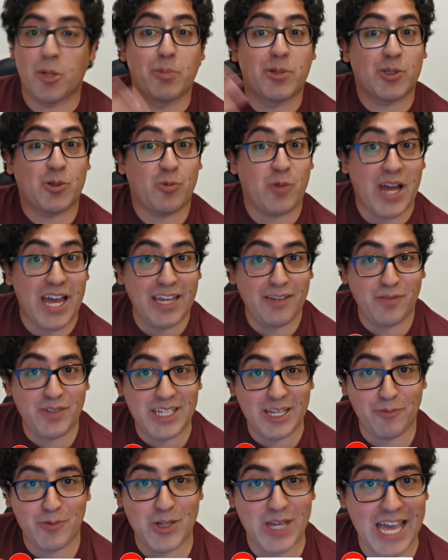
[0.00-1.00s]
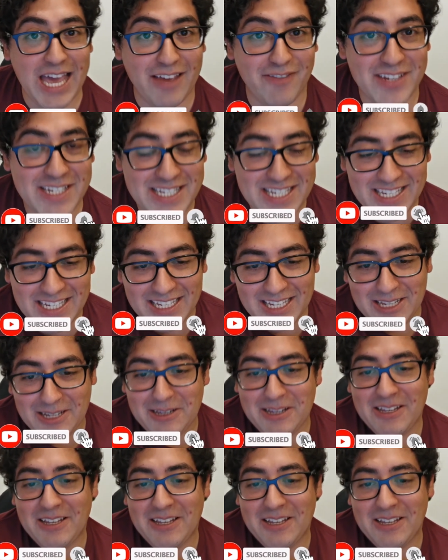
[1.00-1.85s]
subscribe if you haven't.